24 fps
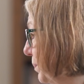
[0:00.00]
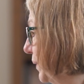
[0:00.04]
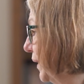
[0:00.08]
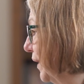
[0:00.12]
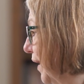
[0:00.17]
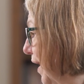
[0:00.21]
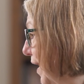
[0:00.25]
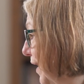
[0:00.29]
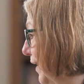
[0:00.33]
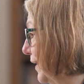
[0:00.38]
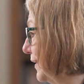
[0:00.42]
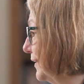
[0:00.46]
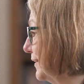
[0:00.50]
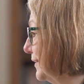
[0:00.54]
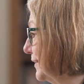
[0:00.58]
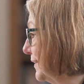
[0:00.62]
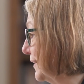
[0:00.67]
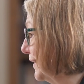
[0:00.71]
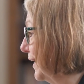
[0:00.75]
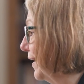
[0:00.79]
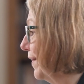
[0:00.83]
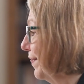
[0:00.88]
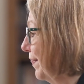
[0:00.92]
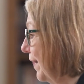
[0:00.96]
because
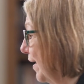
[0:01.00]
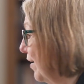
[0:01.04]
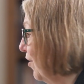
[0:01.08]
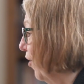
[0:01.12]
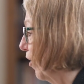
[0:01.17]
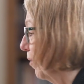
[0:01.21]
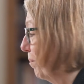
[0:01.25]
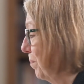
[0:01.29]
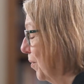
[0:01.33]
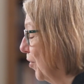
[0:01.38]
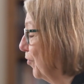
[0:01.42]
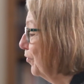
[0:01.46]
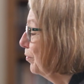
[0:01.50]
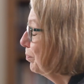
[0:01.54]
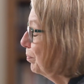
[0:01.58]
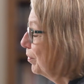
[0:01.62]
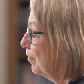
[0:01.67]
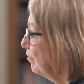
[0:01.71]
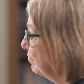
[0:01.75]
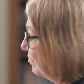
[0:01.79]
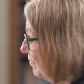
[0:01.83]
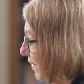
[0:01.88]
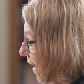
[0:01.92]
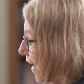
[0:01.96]
they are both
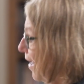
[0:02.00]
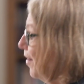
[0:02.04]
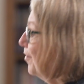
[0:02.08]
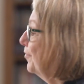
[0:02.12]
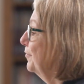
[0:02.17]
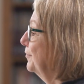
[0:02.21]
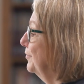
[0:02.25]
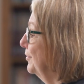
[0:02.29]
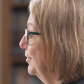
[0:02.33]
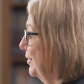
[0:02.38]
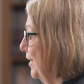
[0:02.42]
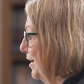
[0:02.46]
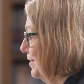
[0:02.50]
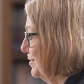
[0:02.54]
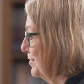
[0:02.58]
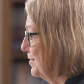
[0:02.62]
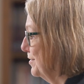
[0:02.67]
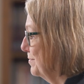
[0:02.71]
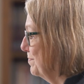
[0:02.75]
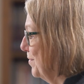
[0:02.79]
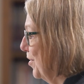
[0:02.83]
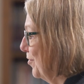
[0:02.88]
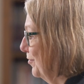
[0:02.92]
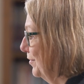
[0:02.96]
profound
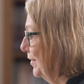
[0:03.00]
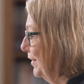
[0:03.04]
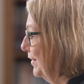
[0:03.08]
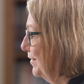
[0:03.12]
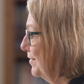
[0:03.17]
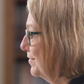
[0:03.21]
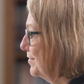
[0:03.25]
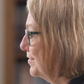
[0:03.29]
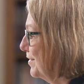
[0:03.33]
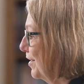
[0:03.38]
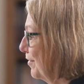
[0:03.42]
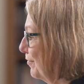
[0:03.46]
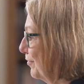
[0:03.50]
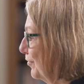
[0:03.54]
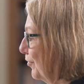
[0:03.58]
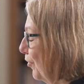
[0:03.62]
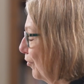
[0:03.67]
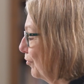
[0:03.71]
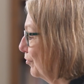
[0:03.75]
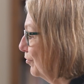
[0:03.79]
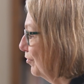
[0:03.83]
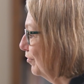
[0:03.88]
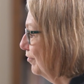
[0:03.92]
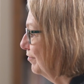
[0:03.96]
testimonies of
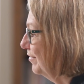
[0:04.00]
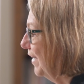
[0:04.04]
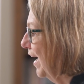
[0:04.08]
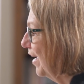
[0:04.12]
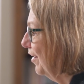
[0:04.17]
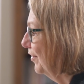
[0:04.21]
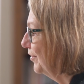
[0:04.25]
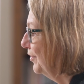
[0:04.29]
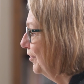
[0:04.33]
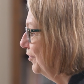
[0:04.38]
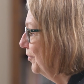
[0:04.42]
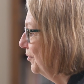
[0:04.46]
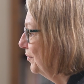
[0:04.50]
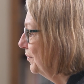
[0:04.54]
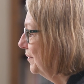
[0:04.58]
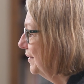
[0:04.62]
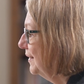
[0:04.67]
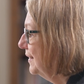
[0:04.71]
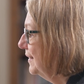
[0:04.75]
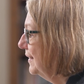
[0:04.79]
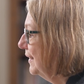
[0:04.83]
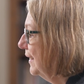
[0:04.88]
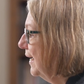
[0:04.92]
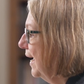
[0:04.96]
social value
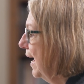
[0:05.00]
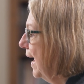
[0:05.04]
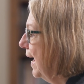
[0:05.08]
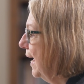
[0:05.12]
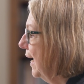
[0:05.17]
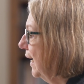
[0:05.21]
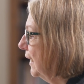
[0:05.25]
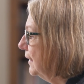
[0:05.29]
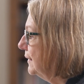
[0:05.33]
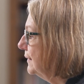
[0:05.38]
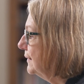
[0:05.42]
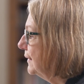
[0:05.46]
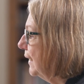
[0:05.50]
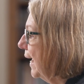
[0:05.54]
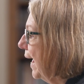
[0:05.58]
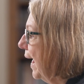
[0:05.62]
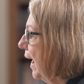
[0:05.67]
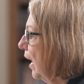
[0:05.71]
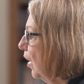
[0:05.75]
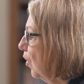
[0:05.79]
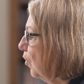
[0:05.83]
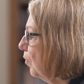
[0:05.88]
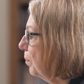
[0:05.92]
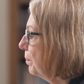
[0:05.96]
and
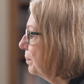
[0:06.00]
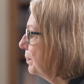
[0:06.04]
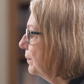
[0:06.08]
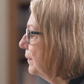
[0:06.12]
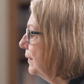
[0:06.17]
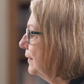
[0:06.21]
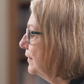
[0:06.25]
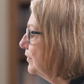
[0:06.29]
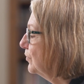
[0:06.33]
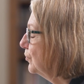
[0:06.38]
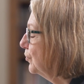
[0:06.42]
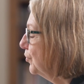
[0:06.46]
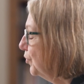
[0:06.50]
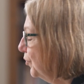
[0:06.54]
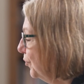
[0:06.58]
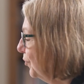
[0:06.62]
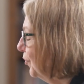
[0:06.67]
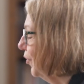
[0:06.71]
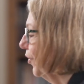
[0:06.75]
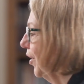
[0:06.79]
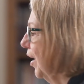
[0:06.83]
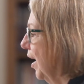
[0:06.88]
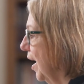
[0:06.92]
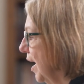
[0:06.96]
help
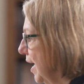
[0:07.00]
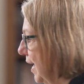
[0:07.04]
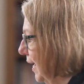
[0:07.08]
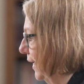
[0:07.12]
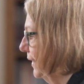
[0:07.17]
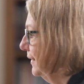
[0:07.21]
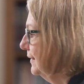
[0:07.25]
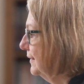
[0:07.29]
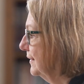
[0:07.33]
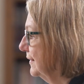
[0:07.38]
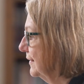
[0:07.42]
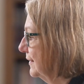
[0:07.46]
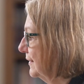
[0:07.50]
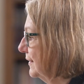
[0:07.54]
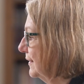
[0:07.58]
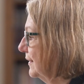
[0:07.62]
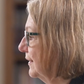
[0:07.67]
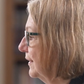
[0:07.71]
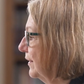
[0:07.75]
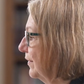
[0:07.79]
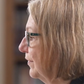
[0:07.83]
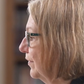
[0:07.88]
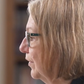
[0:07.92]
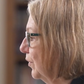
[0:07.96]
tutor us,
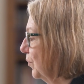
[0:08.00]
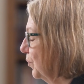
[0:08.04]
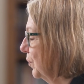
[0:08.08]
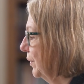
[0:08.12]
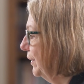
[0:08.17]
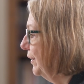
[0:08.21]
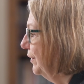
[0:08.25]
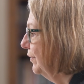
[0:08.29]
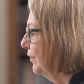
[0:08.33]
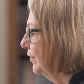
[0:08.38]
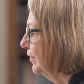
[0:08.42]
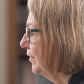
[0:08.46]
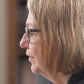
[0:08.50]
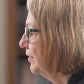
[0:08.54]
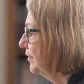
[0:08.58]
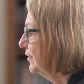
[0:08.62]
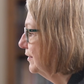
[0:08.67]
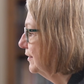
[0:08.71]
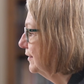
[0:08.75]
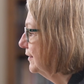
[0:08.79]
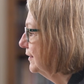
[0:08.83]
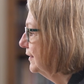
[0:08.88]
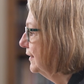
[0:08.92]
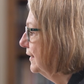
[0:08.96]
the
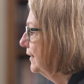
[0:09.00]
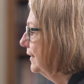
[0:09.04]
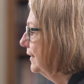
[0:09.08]
readers,